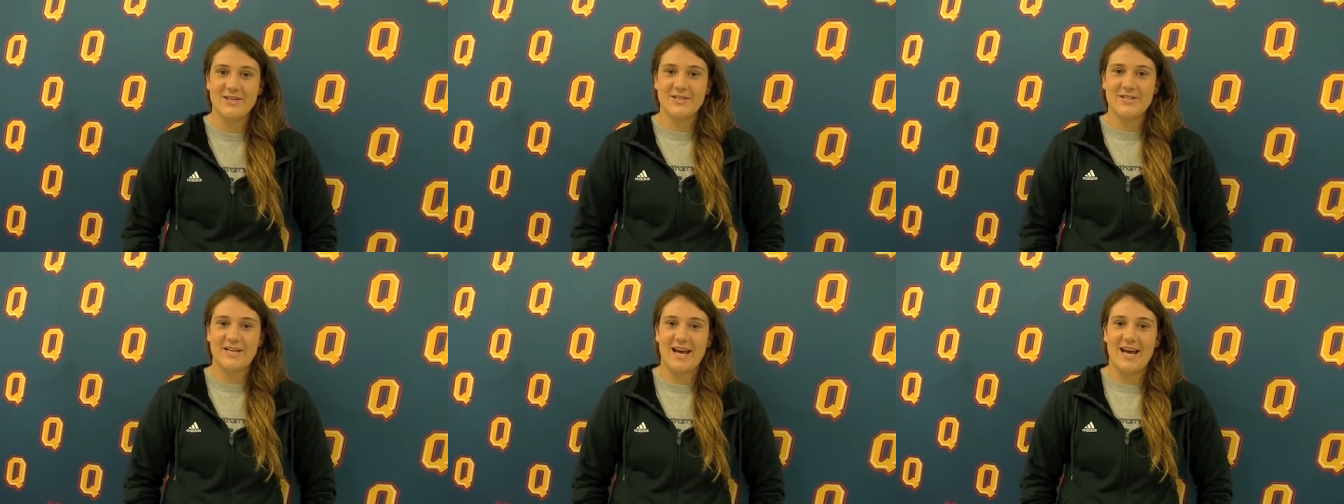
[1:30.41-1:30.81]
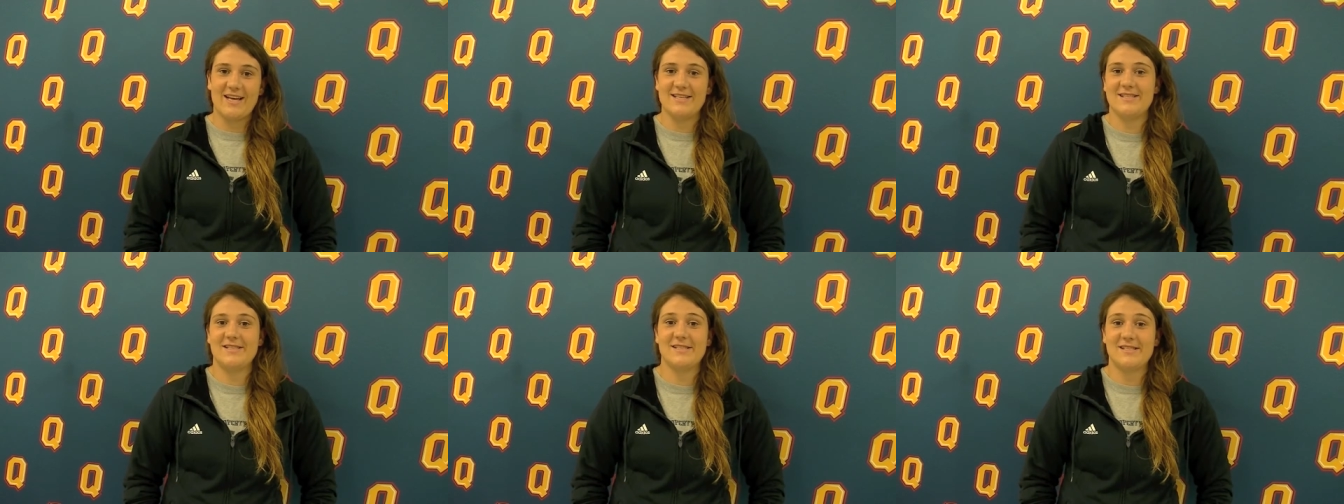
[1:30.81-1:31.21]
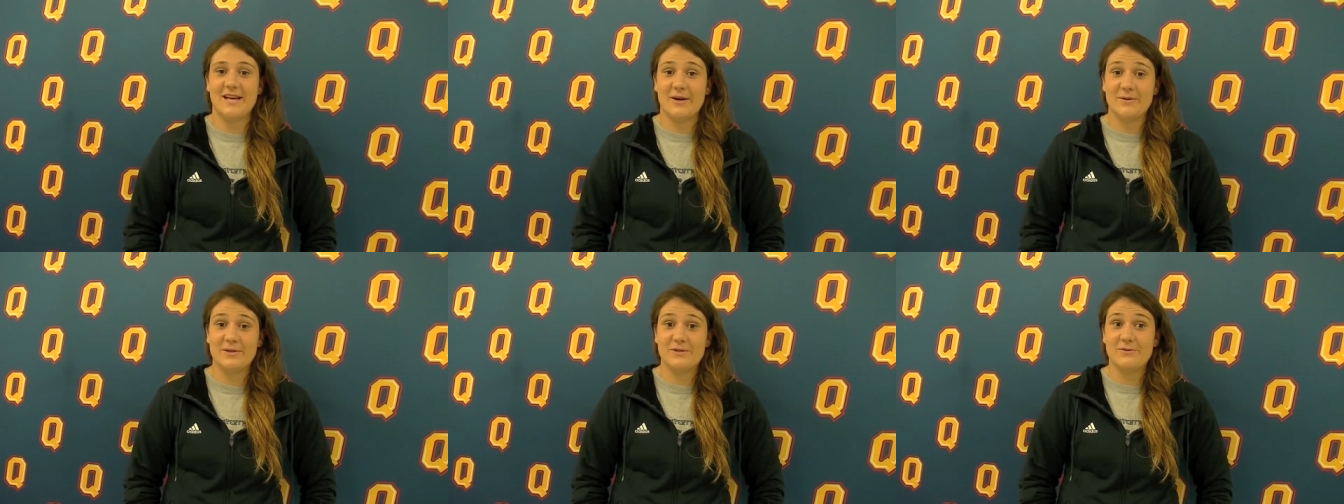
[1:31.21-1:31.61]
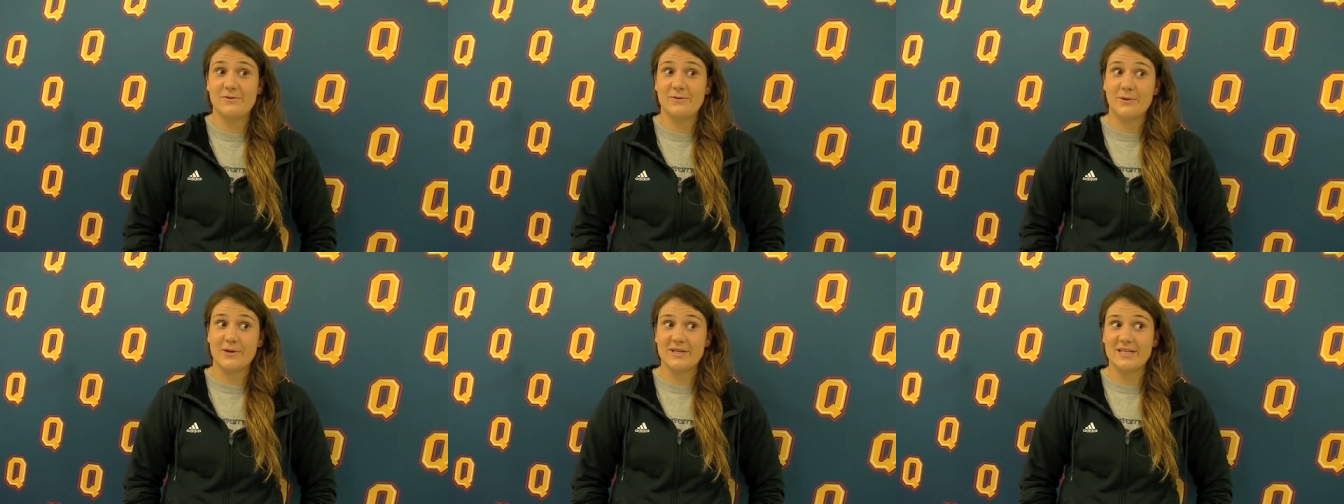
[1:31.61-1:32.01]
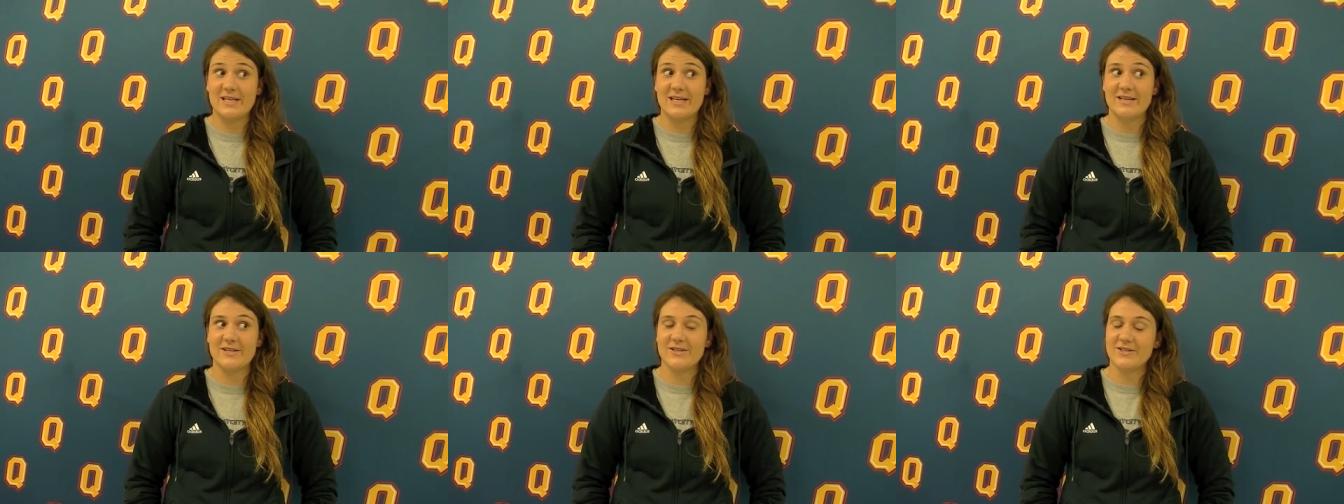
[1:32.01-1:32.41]
She has since I was
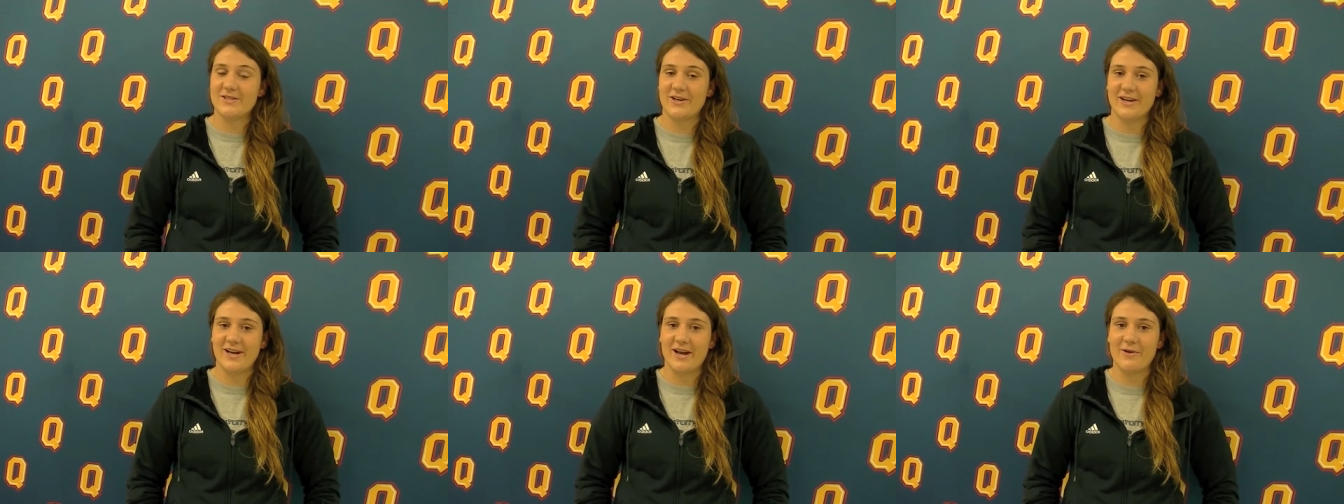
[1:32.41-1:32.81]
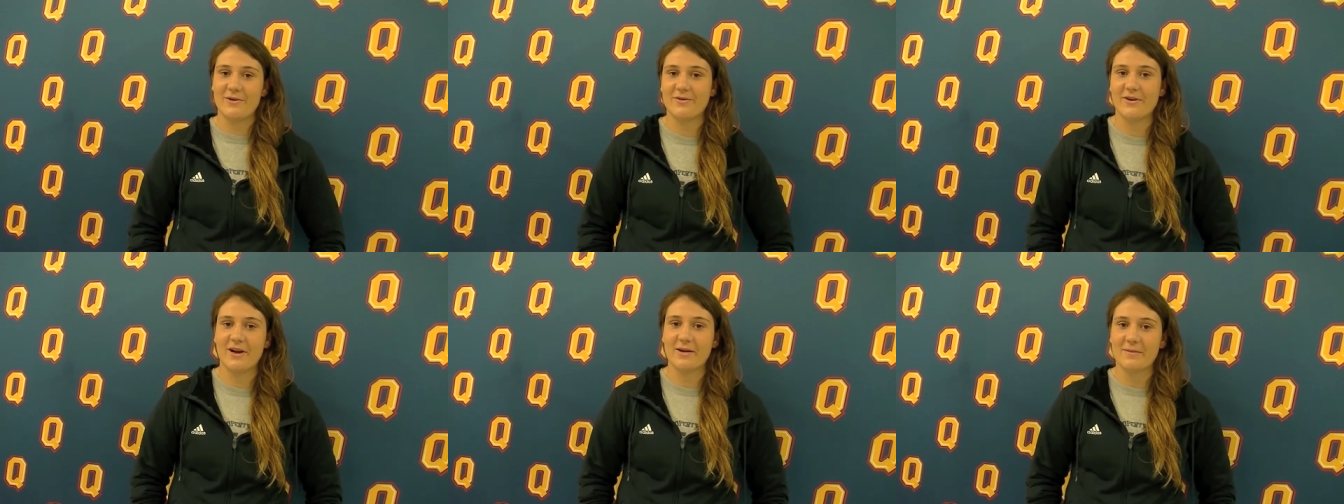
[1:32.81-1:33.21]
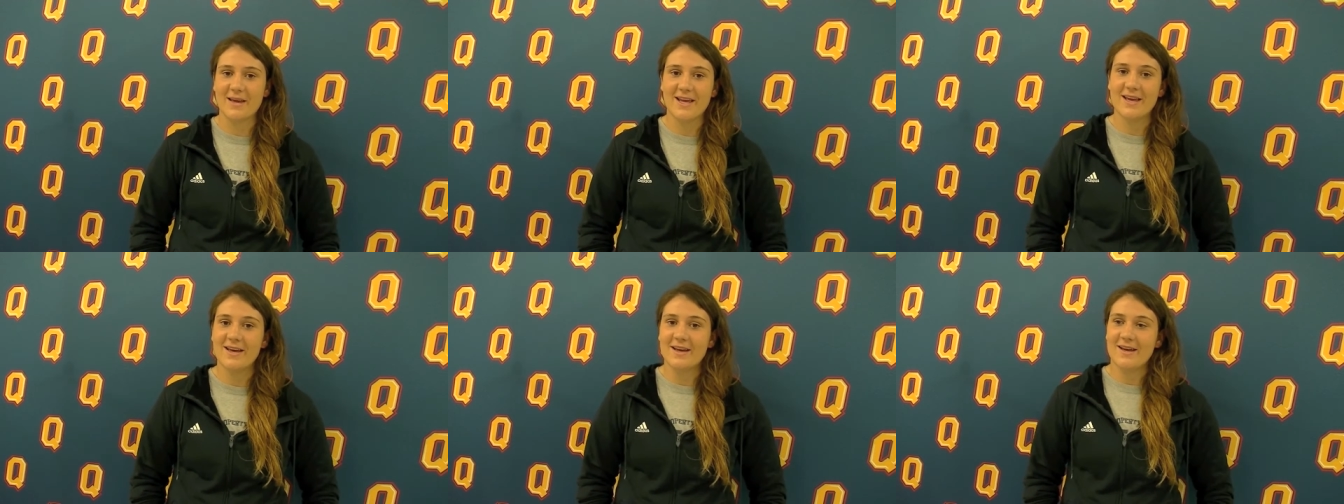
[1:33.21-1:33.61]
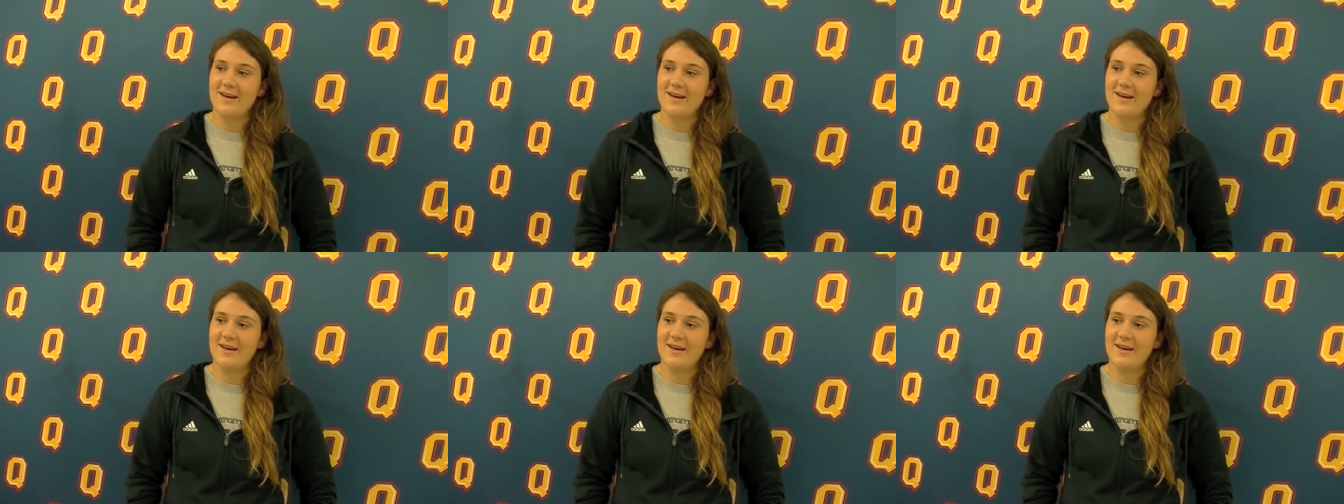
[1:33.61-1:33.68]
14, starting out in rugby.